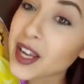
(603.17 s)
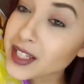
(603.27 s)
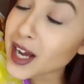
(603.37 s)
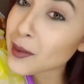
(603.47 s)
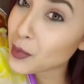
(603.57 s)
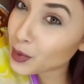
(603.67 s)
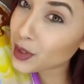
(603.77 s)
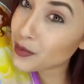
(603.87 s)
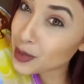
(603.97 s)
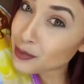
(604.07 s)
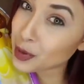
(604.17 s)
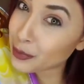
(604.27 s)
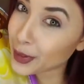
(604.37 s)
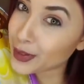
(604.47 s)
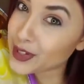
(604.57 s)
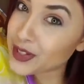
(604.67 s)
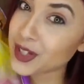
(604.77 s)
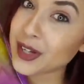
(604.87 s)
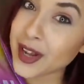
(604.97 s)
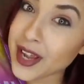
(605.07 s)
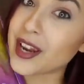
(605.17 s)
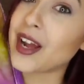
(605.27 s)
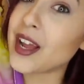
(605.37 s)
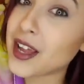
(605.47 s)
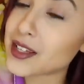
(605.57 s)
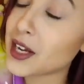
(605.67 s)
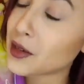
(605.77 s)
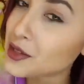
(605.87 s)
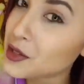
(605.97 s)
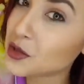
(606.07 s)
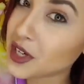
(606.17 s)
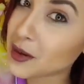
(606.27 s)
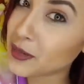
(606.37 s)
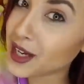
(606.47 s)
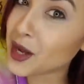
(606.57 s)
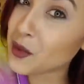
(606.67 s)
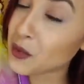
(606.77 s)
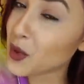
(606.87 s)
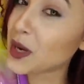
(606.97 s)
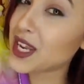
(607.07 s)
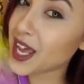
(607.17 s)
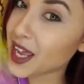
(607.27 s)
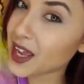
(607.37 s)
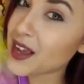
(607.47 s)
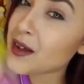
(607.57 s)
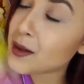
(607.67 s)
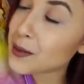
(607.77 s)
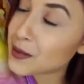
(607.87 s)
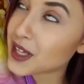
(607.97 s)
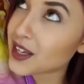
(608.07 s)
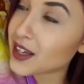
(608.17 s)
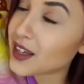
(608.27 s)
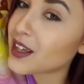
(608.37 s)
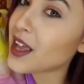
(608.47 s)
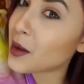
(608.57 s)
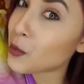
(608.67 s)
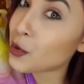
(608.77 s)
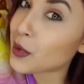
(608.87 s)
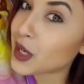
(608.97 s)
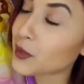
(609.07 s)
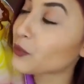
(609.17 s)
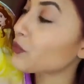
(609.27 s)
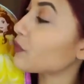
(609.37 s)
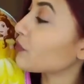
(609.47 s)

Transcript: And I believe in mermaids, and I dare to dream that I will one day be a mermaid.